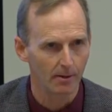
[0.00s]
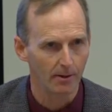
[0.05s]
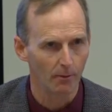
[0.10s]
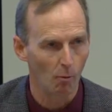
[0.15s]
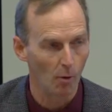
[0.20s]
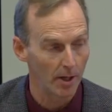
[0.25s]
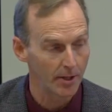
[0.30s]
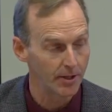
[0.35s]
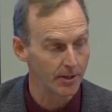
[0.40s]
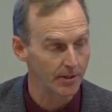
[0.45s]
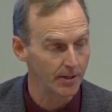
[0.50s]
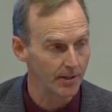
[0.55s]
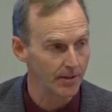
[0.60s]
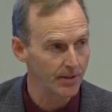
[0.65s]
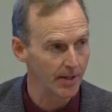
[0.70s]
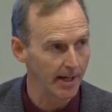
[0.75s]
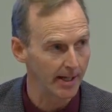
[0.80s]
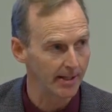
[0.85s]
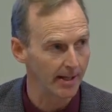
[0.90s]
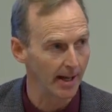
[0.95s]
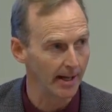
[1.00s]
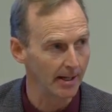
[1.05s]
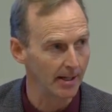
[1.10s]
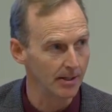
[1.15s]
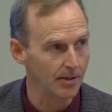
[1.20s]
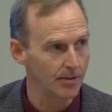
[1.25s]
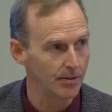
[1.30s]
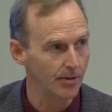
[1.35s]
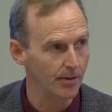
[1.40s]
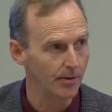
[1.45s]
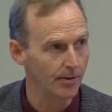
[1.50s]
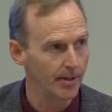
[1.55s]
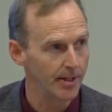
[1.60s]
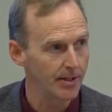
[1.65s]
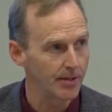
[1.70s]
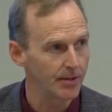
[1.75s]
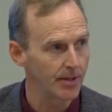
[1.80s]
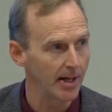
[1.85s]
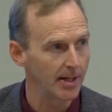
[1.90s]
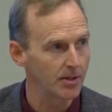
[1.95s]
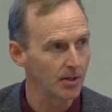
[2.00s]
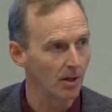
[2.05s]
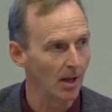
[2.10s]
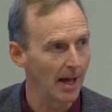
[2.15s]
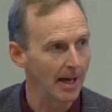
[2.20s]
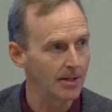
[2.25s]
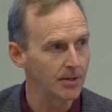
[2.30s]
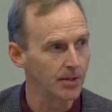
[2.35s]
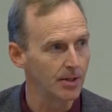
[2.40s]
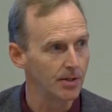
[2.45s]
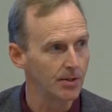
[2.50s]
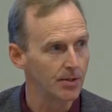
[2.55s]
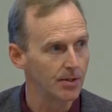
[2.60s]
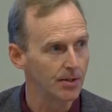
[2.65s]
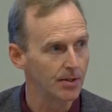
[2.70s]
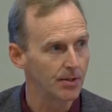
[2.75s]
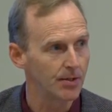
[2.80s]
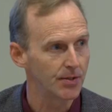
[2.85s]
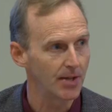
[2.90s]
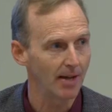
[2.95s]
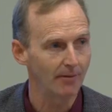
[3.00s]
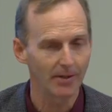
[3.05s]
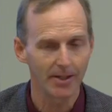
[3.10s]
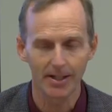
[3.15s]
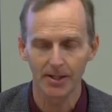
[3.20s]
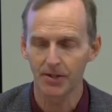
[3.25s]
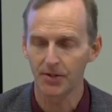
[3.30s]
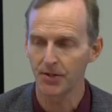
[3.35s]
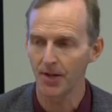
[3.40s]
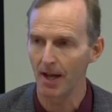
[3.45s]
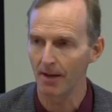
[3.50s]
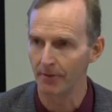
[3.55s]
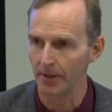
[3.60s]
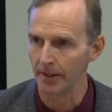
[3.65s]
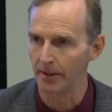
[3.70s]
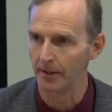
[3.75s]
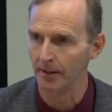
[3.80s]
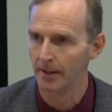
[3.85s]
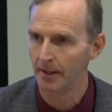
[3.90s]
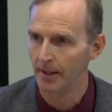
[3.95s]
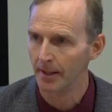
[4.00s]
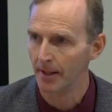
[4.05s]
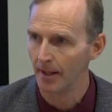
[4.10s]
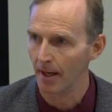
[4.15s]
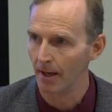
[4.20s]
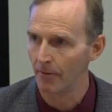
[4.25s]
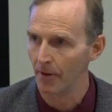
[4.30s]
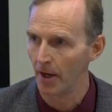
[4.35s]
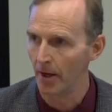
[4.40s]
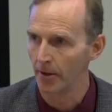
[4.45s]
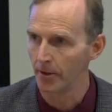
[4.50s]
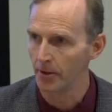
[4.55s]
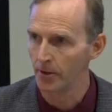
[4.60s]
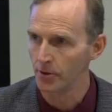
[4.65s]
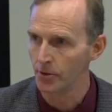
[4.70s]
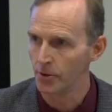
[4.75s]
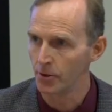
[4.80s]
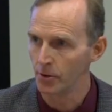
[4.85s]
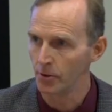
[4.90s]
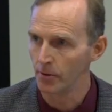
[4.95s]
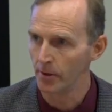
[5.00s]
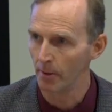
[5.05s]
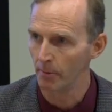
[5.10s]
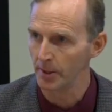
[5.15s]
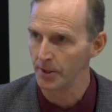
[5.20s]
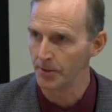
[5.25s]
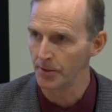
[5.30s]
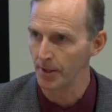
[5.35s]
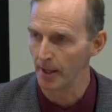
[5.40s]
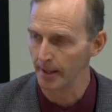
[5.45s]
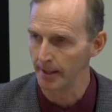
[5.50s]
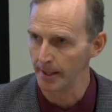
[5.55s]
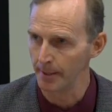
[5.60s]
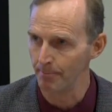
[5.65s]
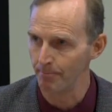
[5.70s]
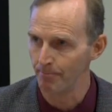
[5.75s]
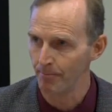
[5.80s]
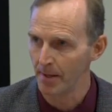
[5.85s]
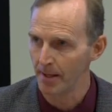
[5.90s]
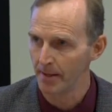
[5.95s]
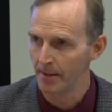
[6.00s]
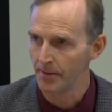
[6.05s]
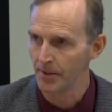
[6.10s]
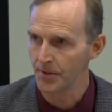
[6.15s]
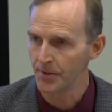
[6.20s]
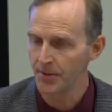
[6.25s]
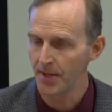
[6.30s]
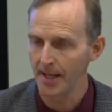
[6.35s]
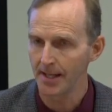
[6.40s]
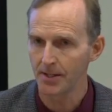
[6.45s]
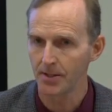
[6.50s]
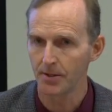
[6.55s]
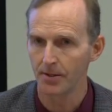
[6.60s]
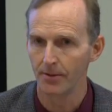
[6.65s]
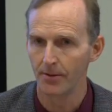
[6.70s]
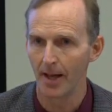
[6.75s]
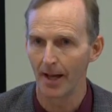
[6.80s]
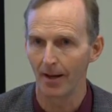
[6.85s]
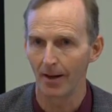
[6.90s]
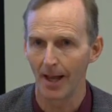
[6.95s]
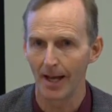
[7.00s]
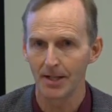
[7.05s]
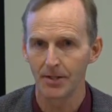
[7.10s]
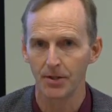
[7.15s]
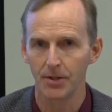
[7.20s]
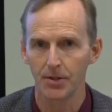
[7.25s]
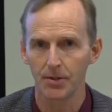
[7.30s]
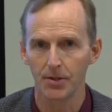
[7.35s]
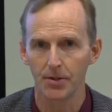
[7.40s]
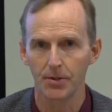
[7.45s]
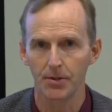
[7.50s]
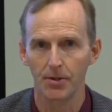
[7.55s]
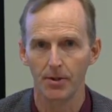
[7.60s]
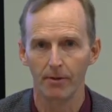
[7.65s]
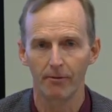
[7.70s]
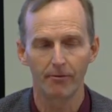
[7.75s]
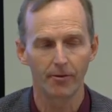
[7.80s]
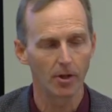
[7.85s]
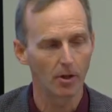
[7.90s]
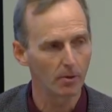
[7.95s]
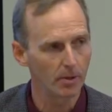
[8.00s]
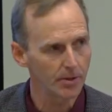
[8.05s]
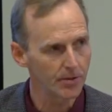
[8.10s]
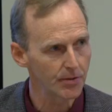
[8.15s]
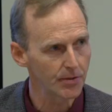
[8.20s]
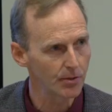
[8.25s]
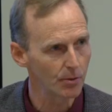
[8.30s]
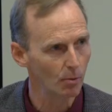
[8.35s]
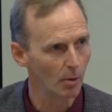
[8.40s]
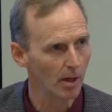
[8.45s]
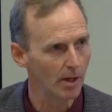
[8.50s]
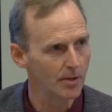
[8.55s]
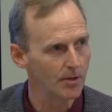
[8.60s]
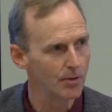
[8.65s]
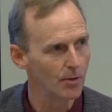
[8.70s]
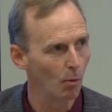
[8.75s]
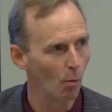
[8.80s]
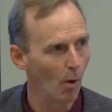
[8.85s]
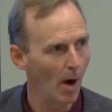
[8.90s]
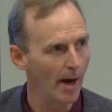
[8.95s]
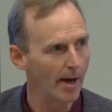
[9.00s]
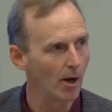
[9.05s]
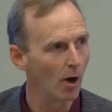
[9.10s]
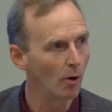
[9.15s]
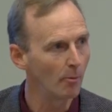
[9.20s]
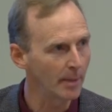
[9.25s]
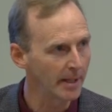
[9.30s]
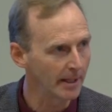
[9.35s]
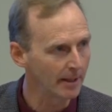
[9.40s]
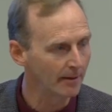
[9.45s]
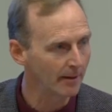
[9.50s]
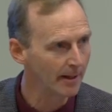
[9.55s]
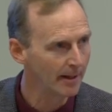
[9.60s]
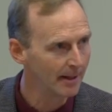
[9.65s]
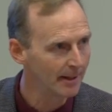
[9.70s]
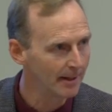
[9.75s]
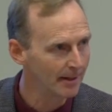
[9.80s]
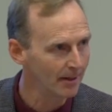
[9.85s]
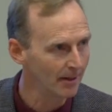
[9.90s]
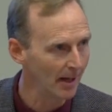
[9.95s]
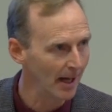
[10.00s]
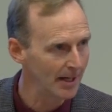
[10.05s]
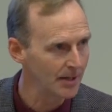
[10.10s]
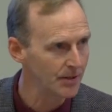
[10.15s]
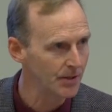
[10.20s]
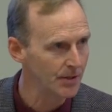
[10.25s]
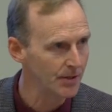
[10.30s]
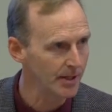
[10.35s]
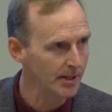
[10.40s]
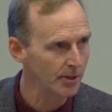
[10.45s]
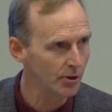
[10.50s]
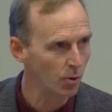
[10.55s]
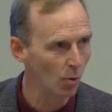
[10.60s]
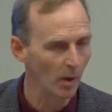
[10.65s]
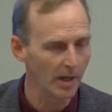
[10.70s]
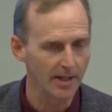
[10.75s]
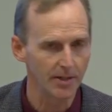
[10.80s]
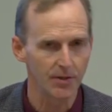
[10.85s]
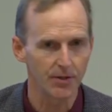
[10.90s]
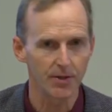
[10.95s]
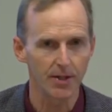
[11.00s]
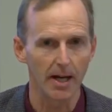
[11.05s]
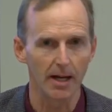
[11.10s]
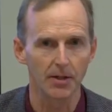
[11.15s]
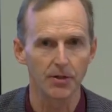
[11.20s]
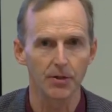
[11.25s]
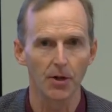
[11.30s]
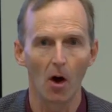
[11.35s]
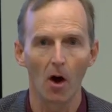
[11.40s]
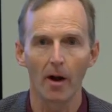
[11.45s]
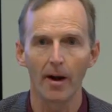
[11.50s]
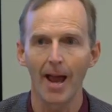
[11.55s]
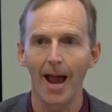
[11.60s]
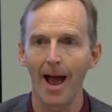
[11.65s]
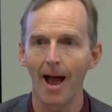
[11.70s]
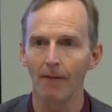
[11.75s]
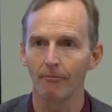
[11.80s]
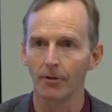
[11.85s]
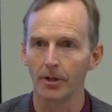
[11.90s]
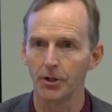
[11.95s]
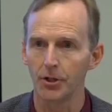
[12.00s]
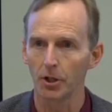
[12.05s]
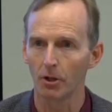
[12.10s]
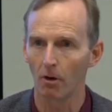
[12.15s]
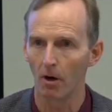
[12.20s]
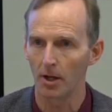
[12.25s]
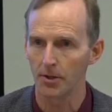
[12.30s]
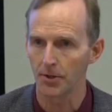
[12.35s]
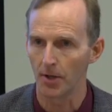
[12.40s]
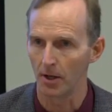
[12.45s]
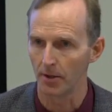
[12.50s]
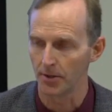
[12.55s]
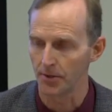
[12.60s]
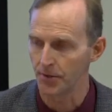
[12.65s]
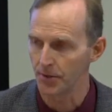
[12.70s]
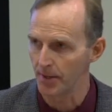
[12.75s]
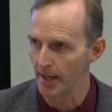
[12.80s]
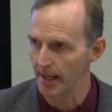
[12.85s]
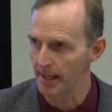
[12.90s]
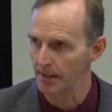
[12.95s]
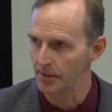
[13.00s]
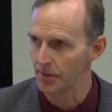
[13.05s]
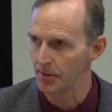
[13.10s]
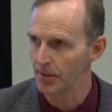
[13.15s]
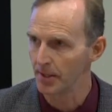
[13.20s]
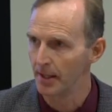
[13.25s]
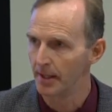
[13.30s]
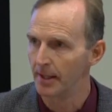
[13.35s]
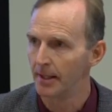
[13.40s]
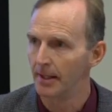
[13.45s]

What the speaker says: Washington State, that is. These states license 77 of the 102 that we studied. The state that licenses the fewest was Wyoming, licensing 26 on average across all the states.